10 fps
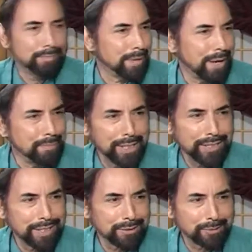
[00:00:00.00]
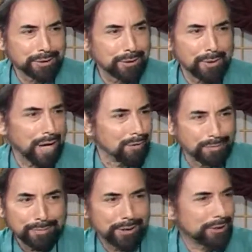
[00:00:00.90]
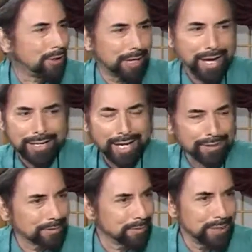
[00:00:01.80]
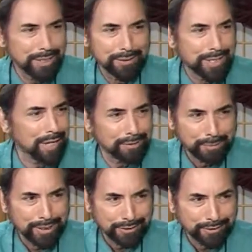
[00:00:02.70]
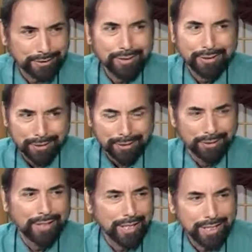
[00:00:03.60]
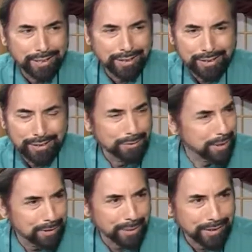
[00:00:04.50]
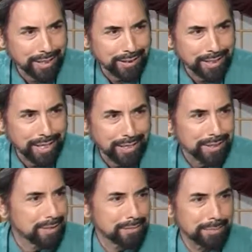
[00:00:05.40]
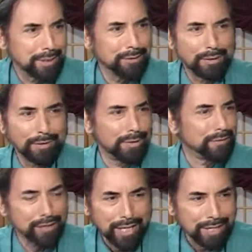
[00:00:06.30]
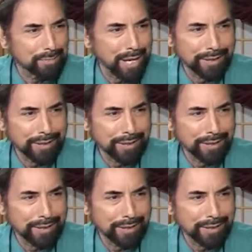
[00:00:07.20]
a millionaire will show up and start handing out $100 bills. And you hear about that day, but you, don't, you forget about